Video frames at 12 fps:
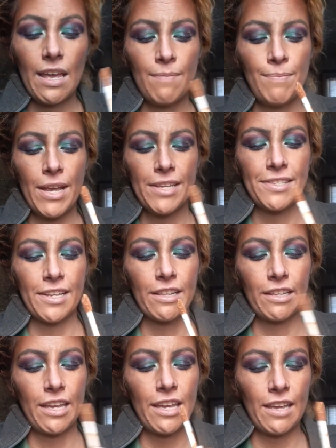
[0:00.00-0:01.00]

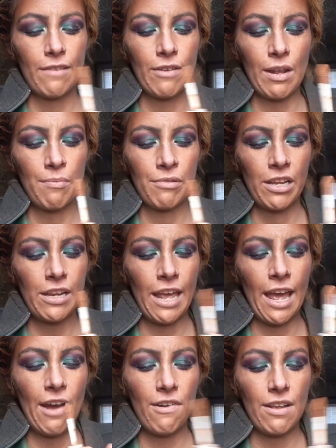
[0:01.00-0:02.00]
Basically, when I blend
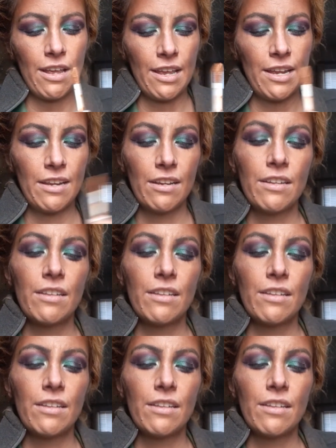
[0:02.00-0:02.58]
out, it